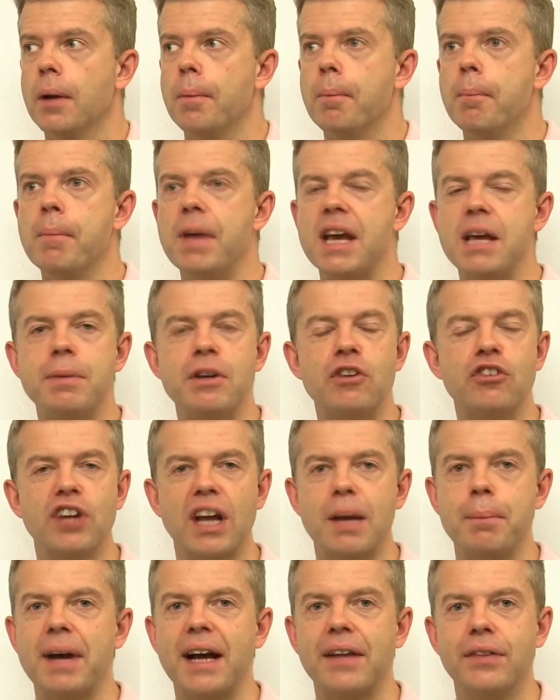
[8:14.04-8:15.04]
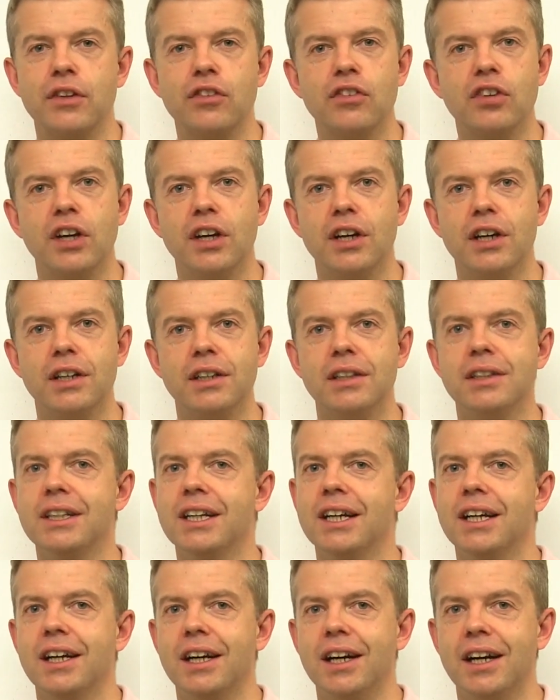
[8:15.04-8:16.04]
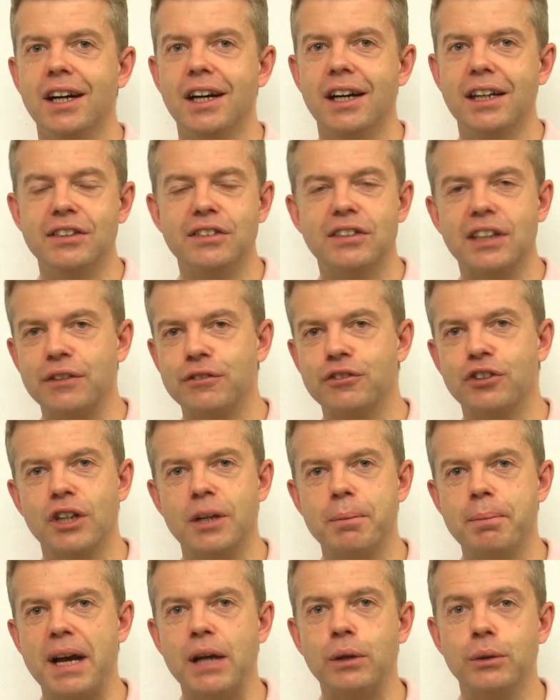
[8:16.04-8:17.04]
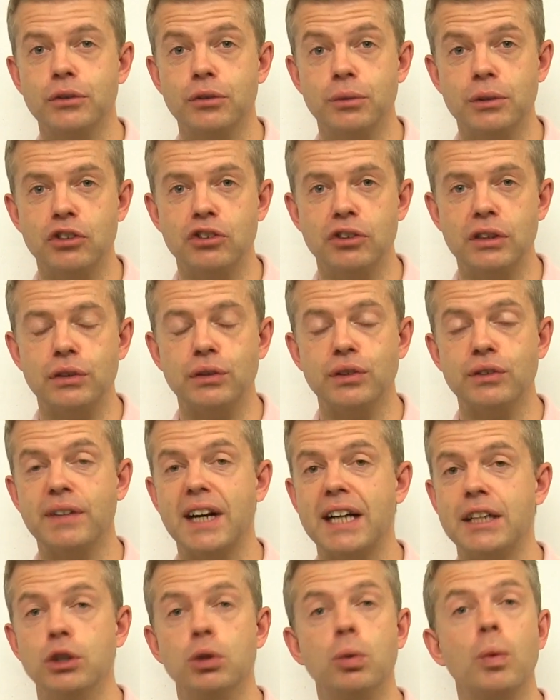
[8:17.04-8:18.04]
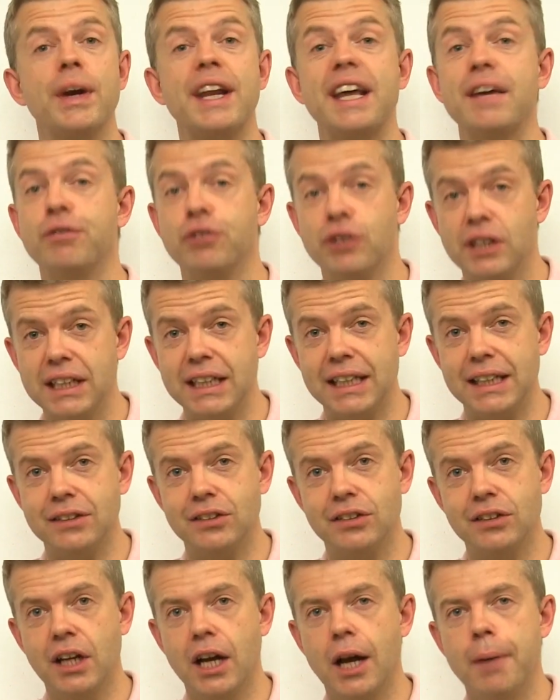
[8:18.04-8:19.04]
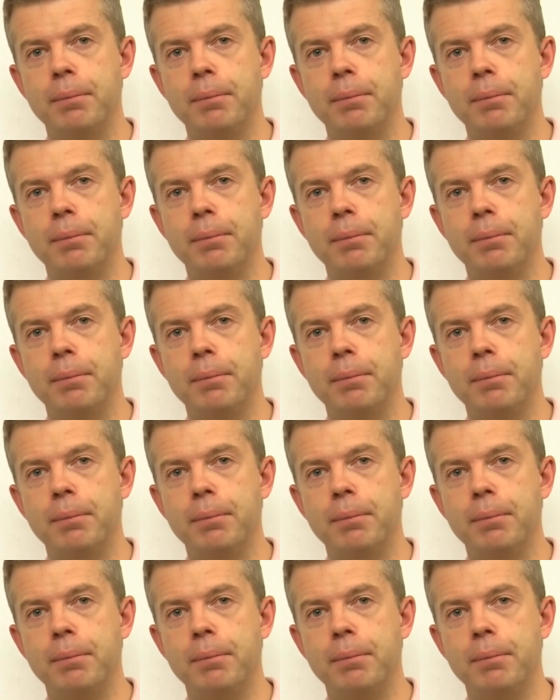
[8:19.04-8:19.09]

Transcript: Maybe check back the turn, instead of trying to bet all 3 streets for value or whatever it is.